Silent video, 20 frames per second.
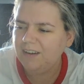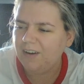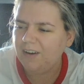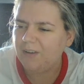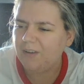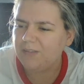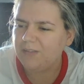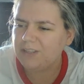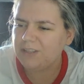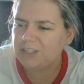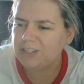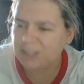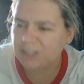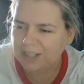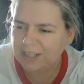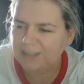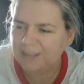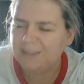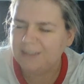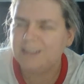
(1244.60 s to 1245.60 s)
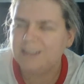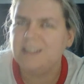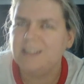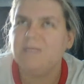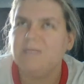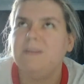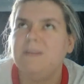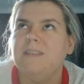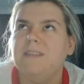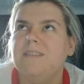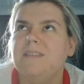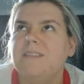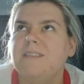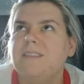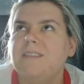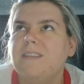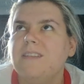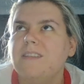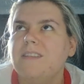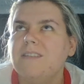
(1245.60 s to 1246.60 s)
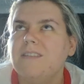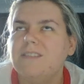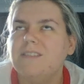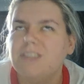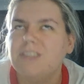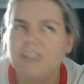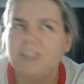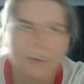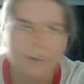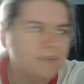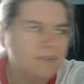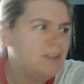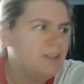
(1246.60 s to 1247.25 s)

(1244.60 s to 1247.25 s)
of the shit that has been shoved